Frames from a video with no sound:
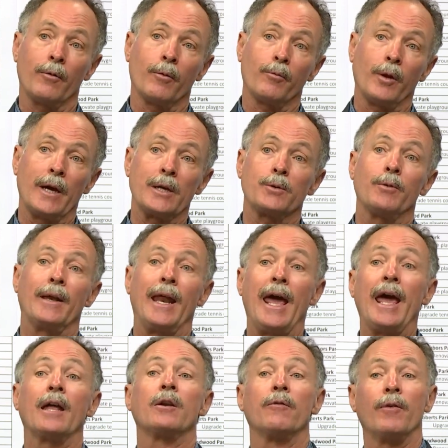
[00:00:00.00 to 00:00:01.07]
and replacement
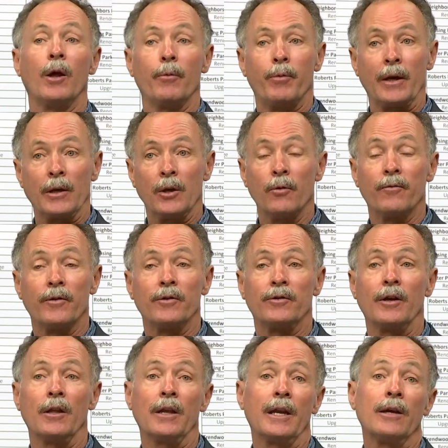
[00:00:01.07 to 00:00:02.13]
and developing new
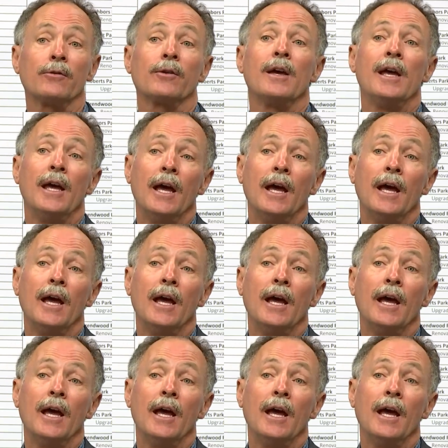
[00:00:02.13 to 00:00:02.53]
facilities.